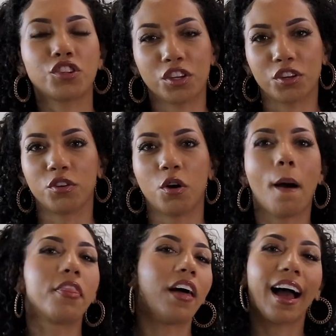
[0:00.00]

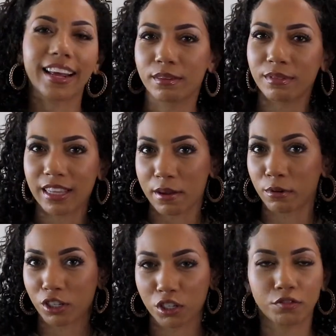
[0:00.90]
to the items that I
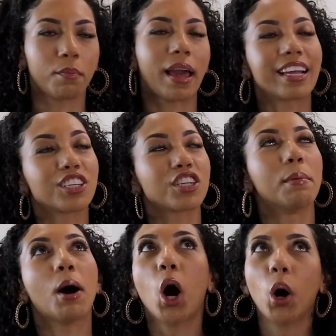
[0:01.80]
purchased from
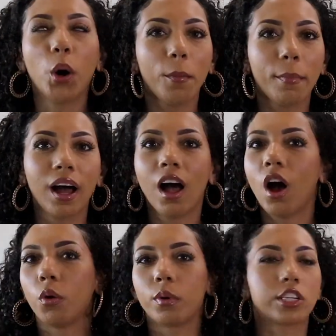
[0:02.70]
H&M Home,
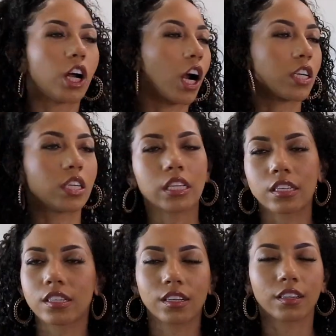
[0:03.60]
which are
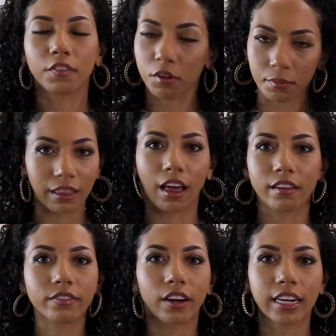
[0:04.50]
just giving me
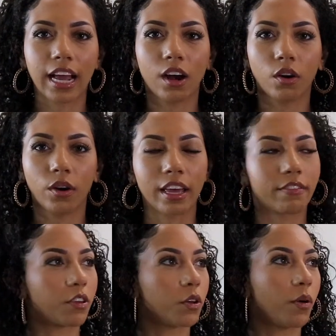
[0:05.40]
life right now.
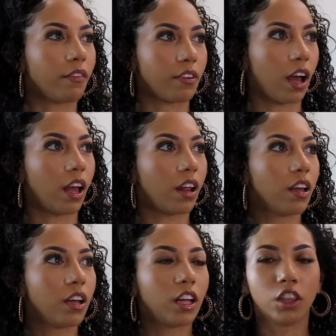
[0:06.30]
If you have not
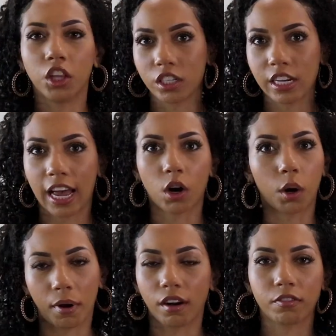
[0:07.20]
looked at
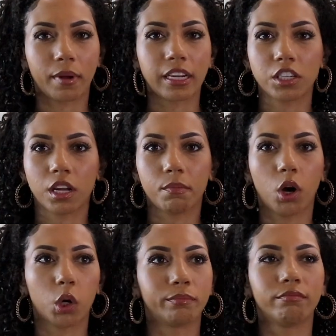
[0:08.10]
or bought from H&M
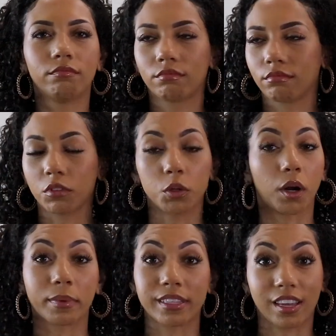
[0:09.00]
Home, you
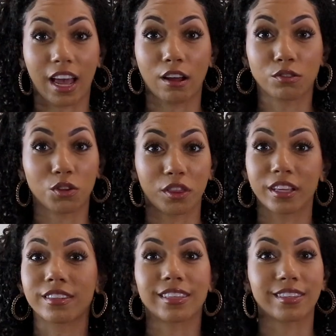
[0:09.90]
are missing out. So
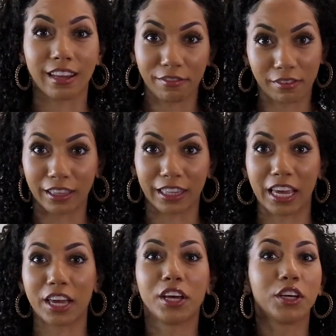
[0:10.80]
this is
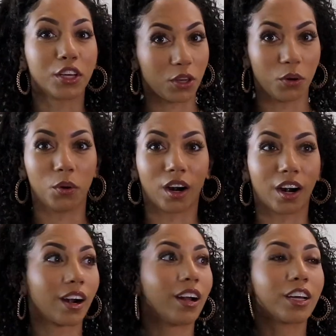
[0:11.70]
definitely
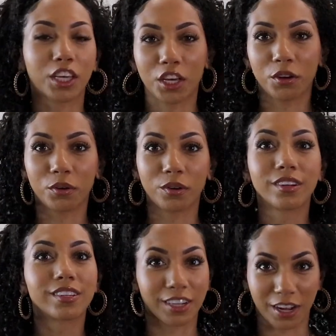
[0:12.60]
your
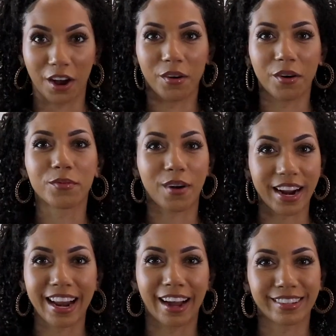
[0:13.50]
cue to go
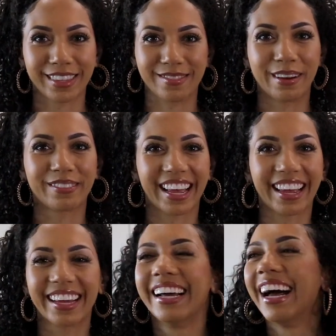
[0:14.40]
right now to the
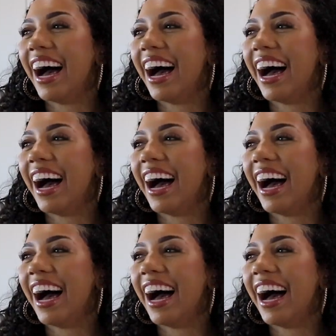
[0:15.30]
website.